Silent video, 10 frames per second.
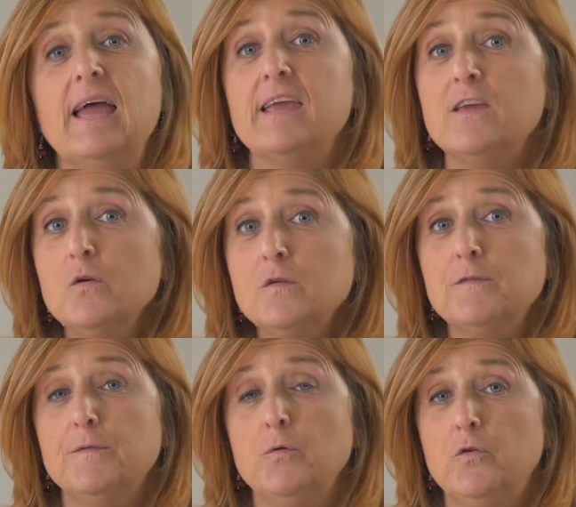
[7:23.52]
A
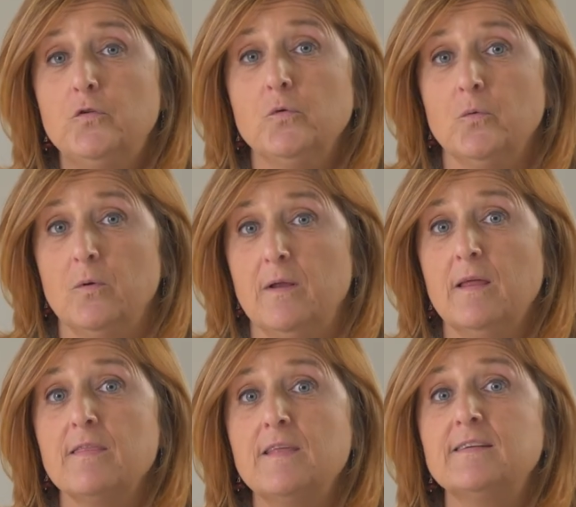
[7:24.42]
useful
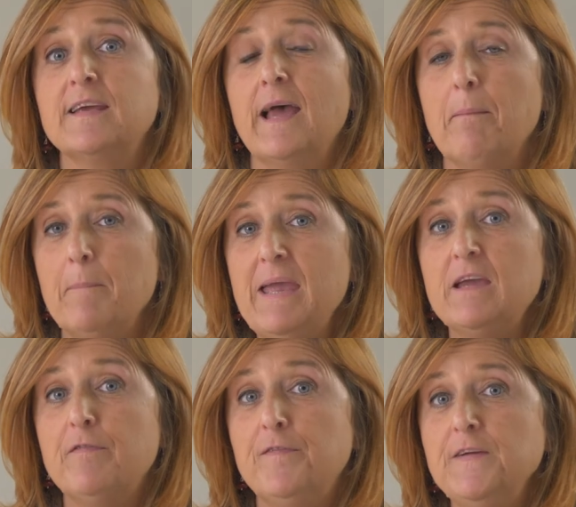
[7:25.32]
tool that can
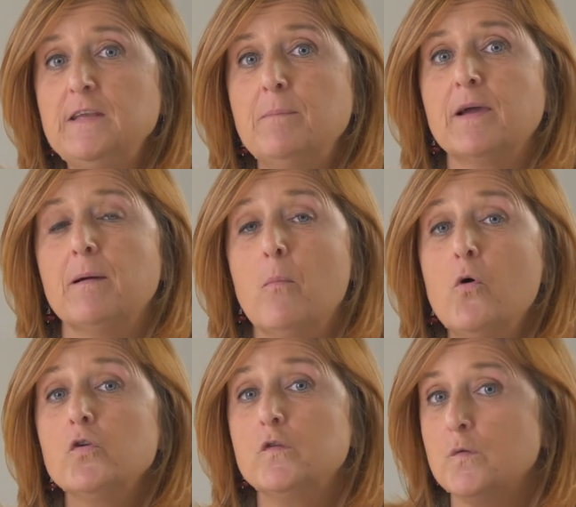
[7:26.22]
make feedback
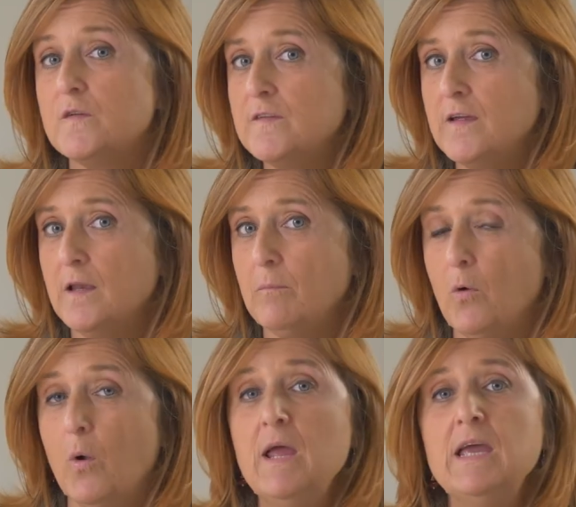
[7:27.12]
more
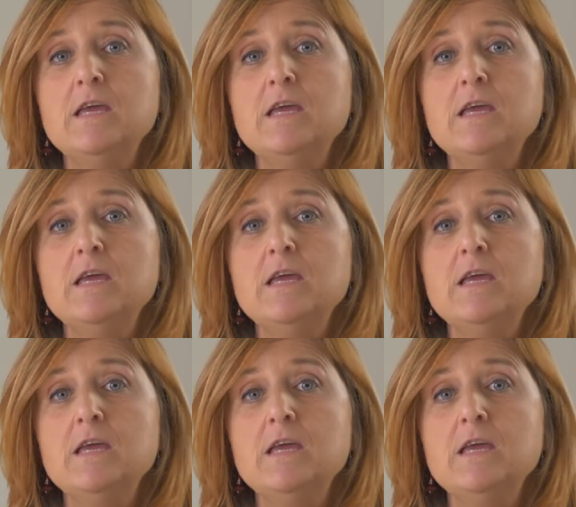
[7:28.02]
sustainable,